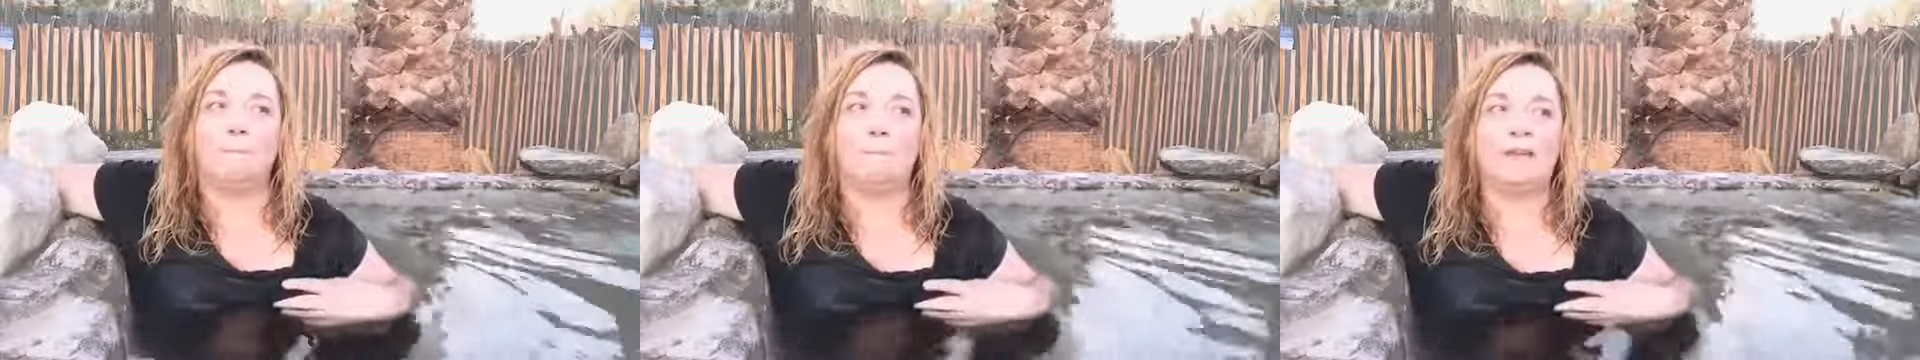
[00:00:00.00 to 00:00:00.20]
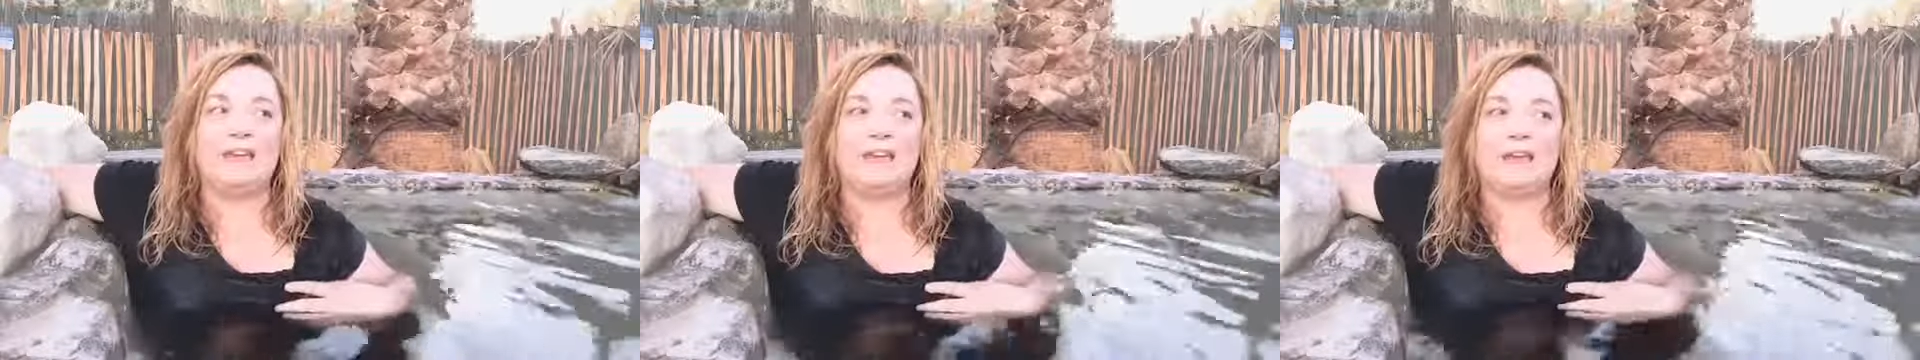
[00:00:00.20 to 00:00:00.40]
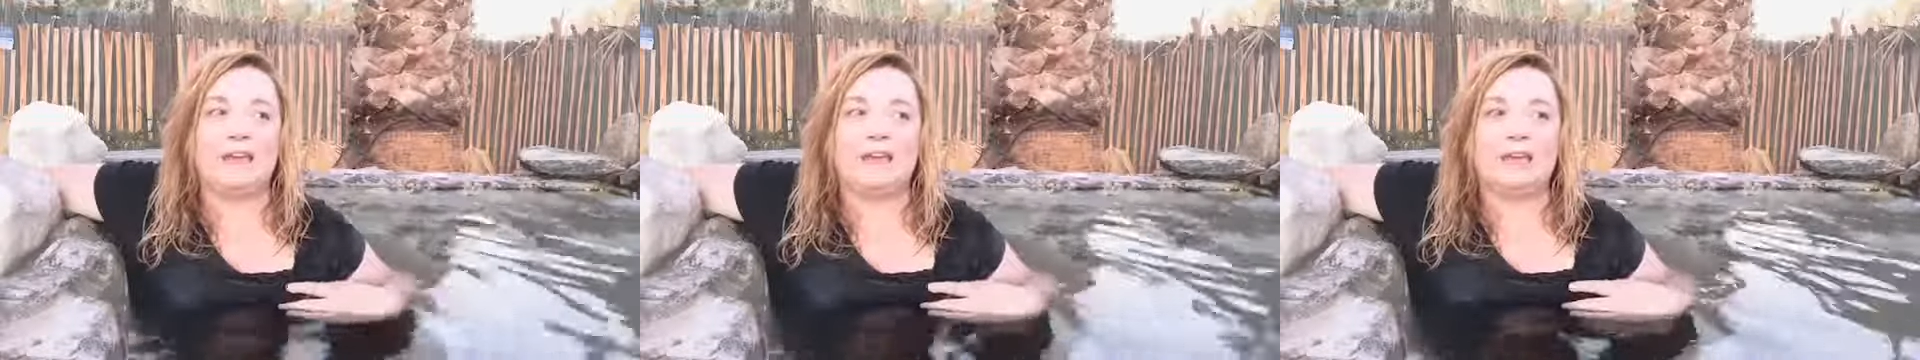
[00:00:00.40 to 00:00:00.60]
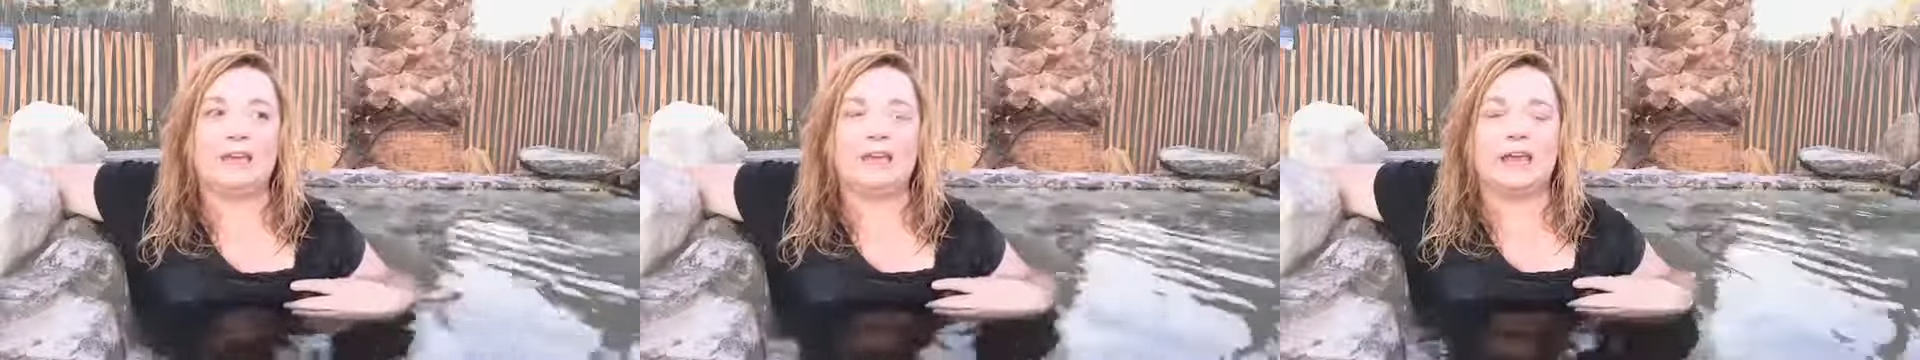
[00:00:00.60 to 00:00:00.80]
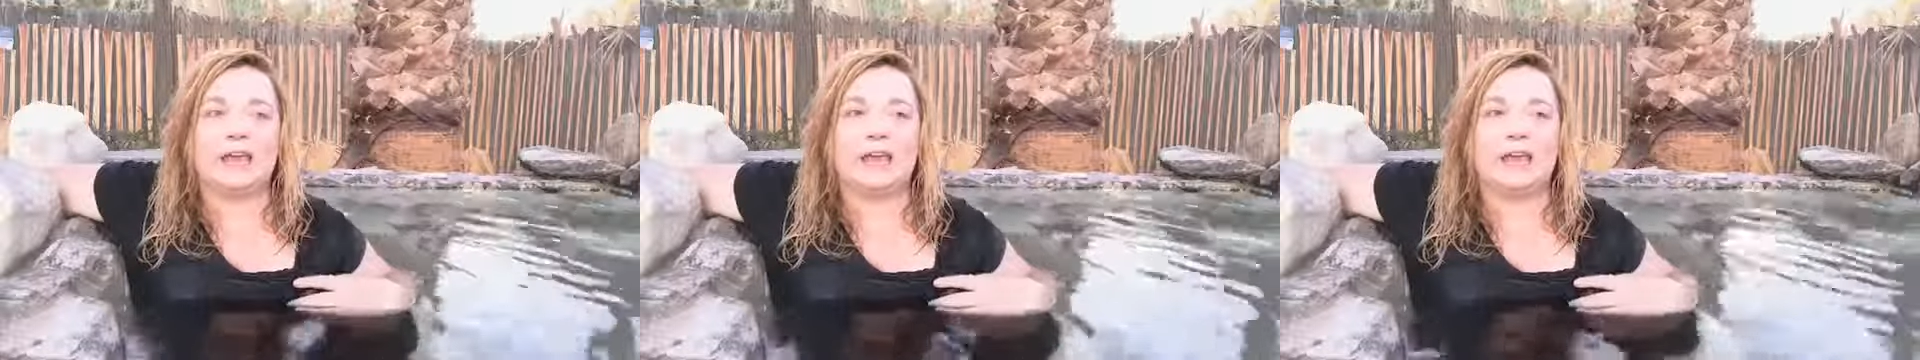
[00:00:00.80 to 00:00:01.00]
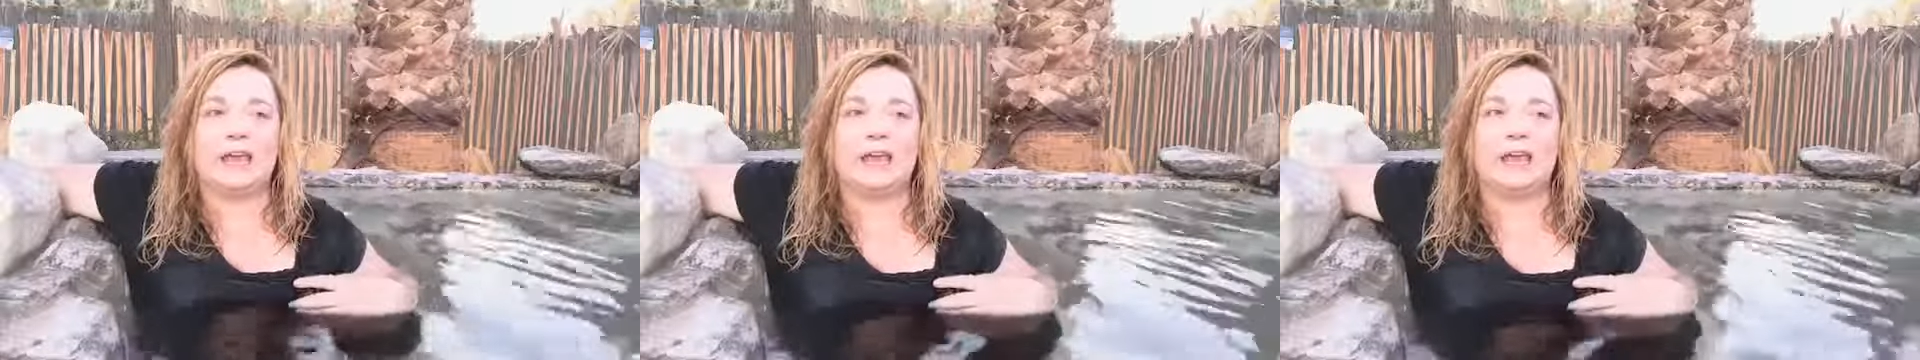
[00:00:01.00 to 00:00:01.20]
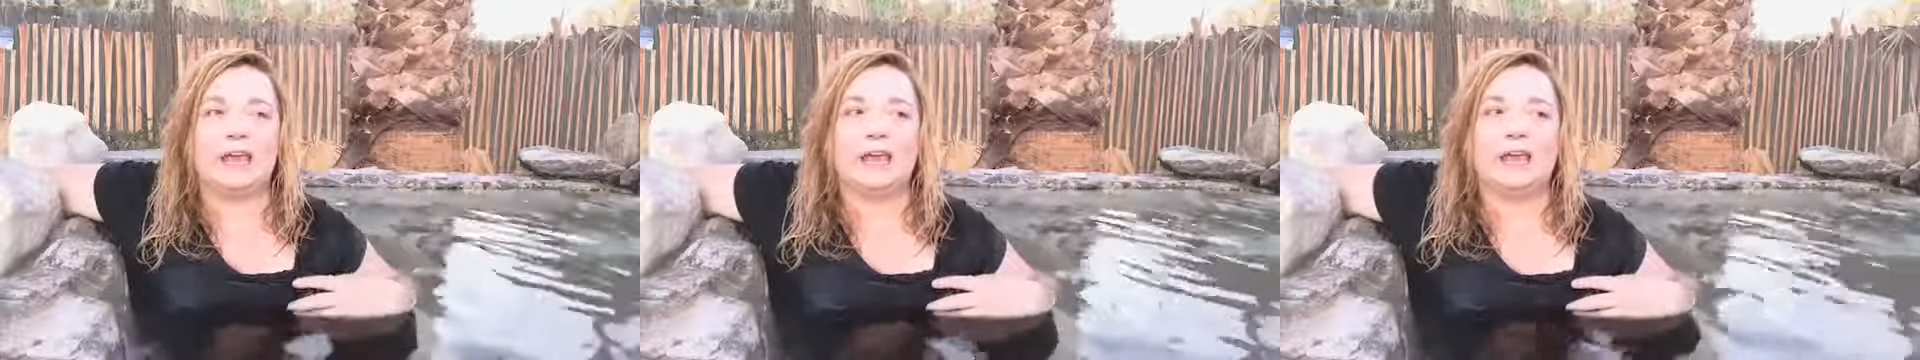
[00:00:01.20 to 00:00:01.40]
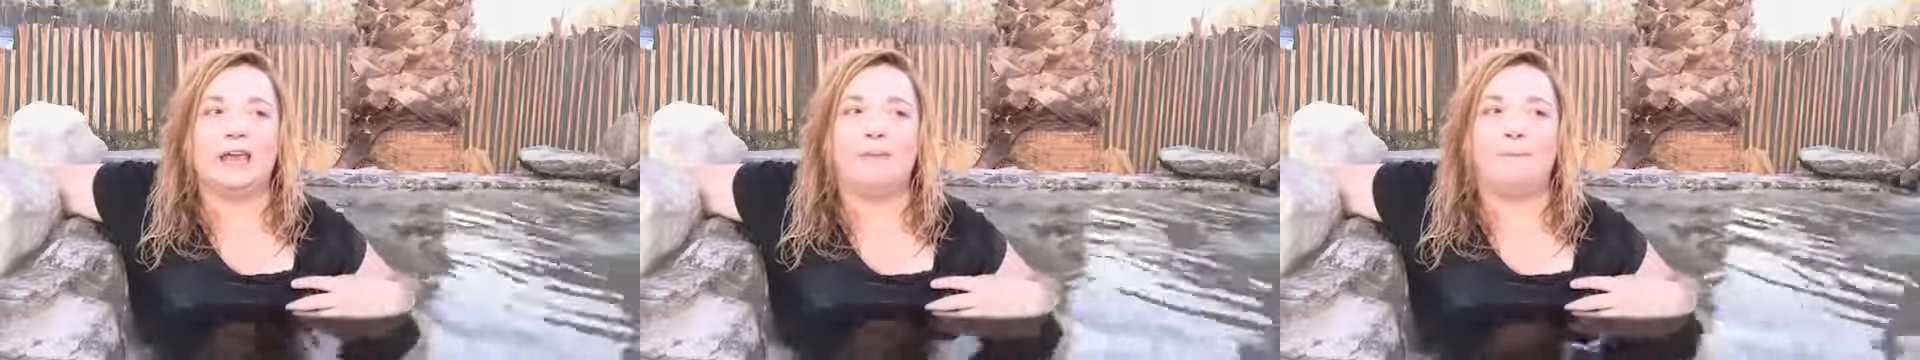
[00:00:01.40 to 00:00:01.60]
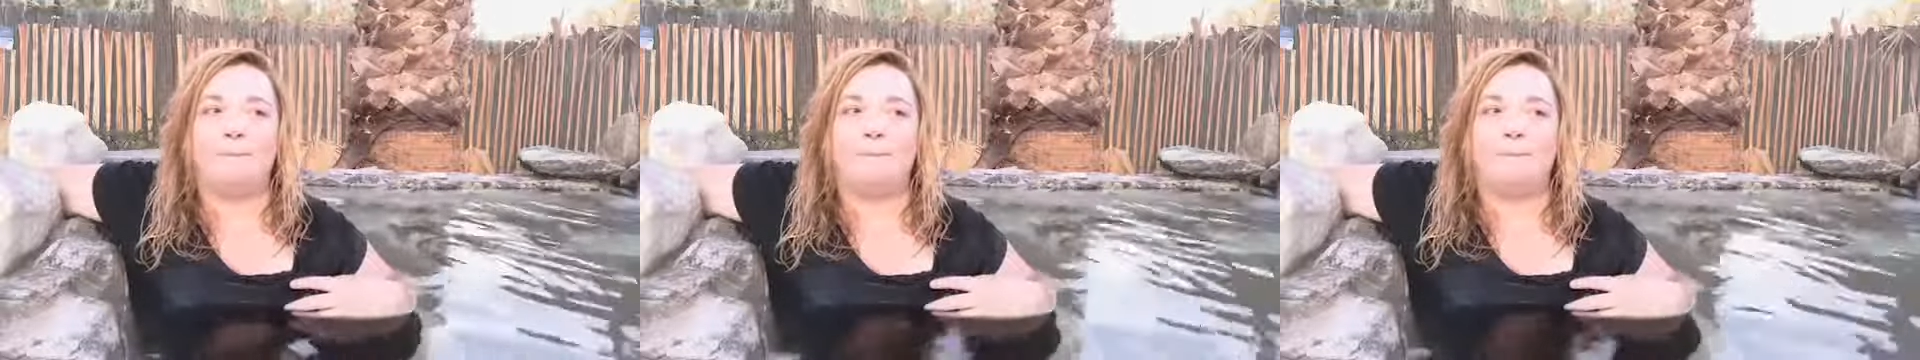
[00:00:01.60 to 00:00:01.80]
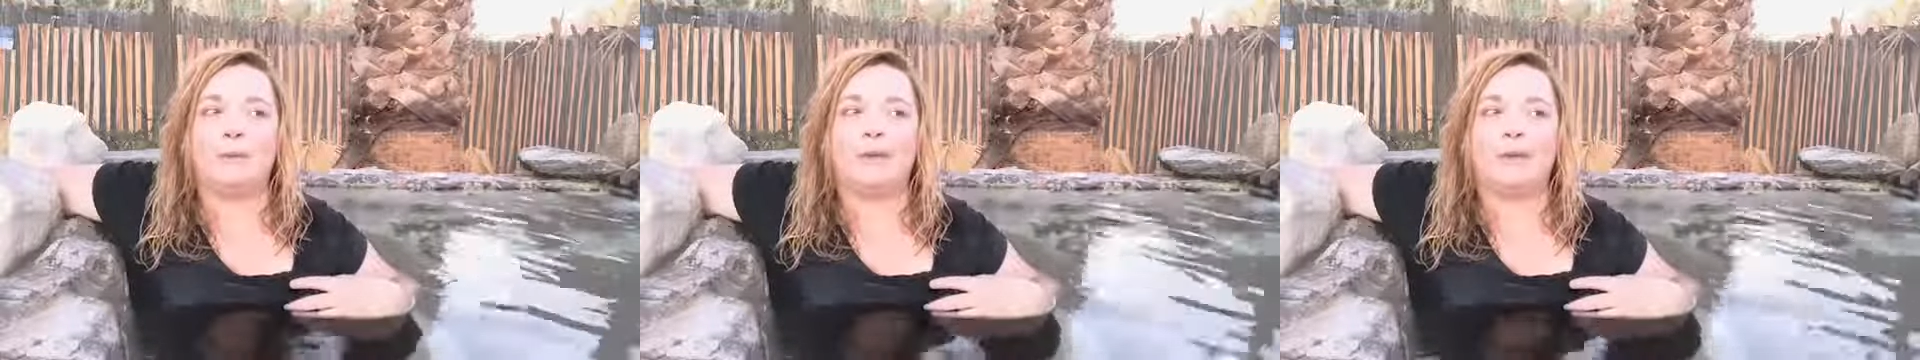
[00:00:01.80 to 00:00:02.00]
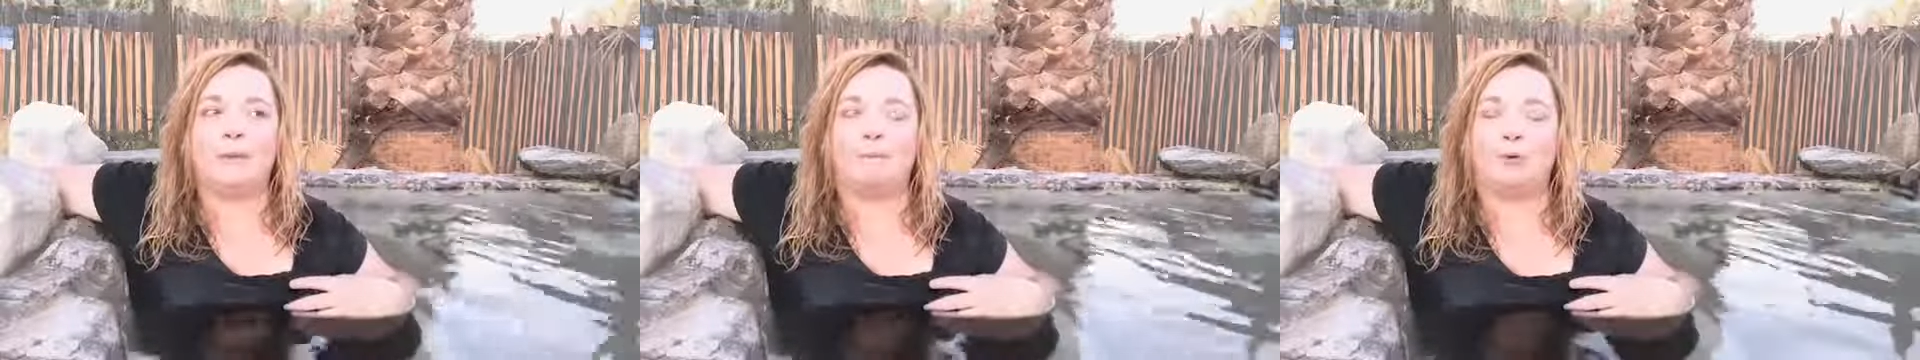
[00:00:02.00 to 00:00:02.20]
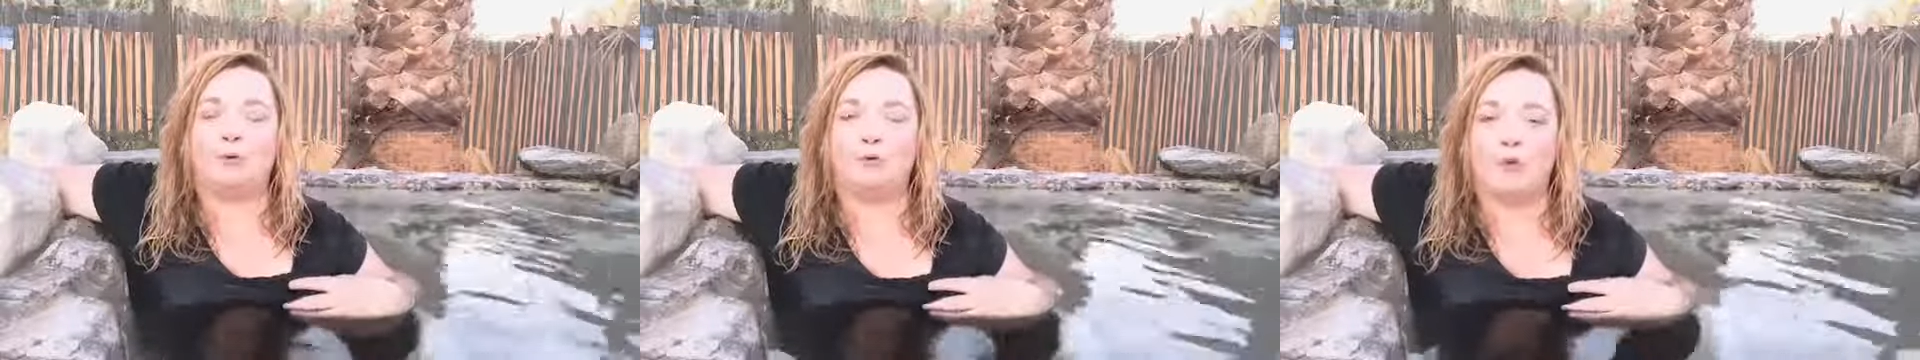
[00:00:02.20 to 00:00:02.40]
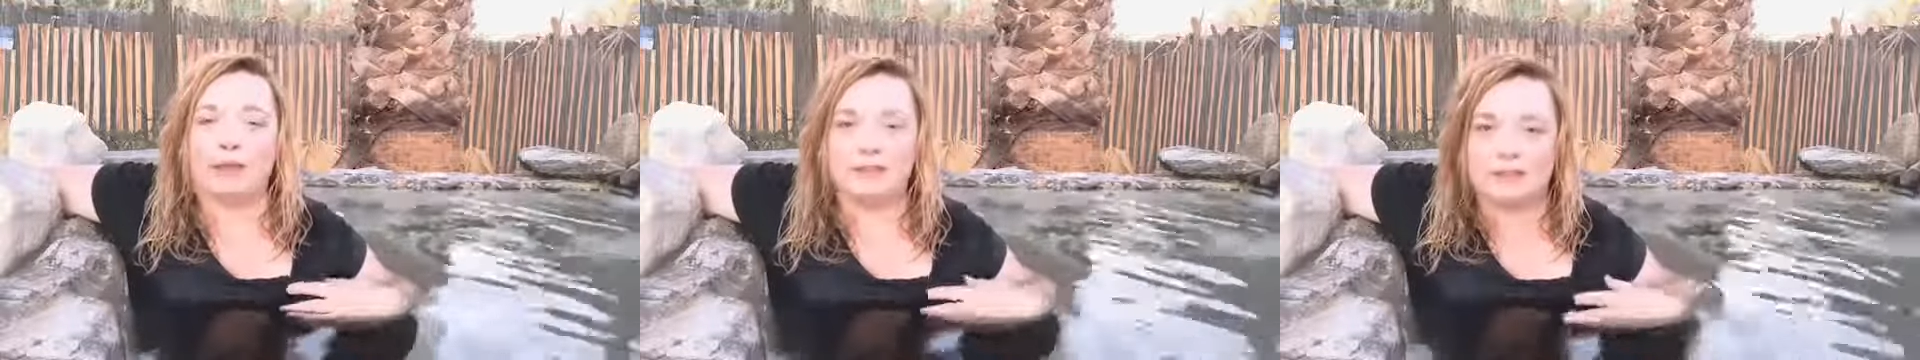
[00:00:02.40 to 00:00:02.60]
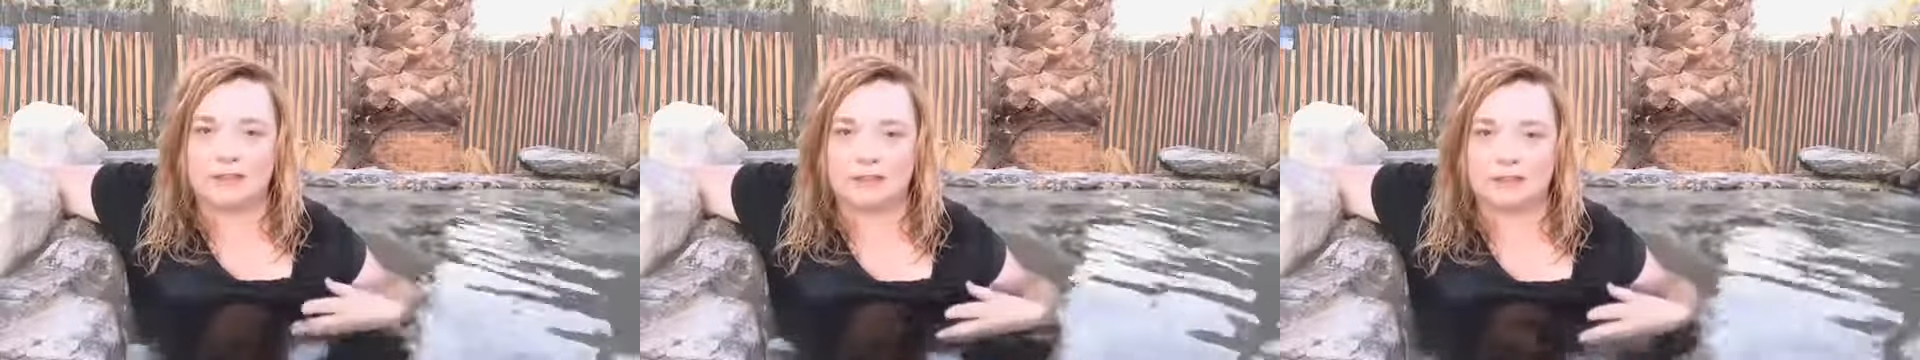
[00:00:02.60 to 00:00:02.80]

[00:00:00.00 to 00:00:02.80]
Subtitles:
being present